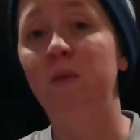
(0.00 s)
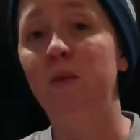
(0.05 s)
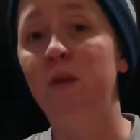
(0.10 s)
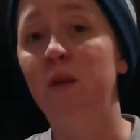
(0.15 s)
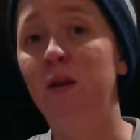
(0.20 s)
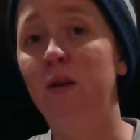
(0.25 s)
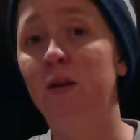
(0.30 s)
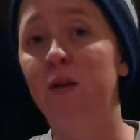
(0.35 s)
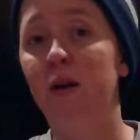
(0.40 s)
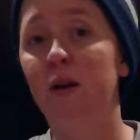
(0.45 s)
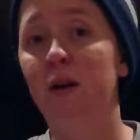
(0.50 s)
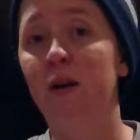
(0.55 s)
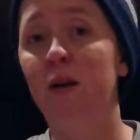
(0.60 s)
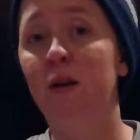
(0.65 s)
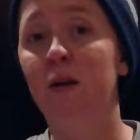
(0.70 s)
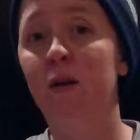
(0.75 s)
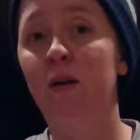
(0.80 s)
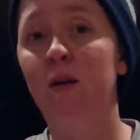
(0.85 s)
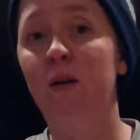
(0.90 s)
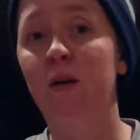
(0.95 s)
a little sick.
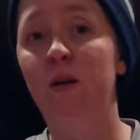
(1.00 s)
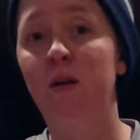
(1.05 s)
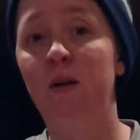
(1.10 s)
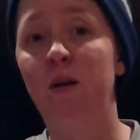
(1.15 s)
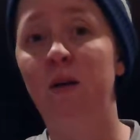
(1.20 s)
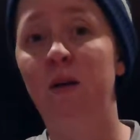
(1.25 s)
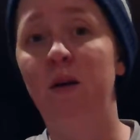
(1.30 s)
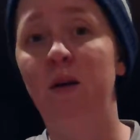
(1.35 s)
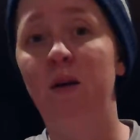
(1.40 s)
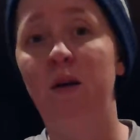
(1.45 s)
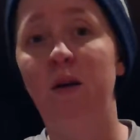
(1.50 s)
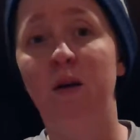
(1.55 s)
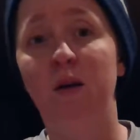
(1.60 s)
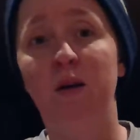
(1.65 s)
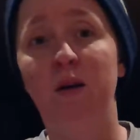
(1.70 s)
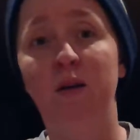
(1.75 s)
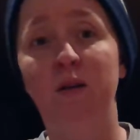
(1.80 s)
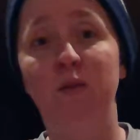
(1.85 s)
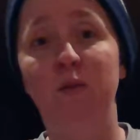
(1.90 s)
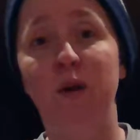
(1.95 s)

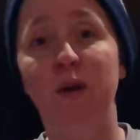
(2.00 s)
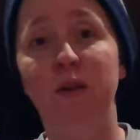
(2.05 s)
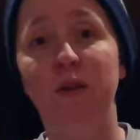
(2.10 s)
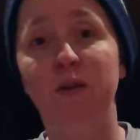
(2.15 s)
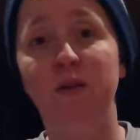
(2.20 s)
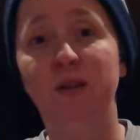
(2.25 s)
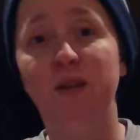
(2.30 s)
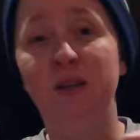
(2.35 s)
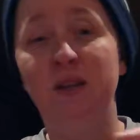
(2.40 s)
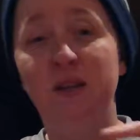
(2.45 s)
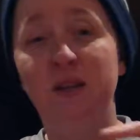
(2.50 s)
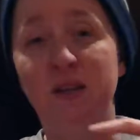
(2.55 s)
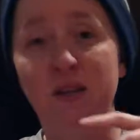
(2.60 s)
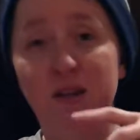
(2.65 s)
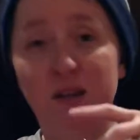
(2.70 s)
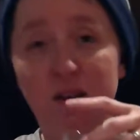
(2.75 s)
That's why there's tea.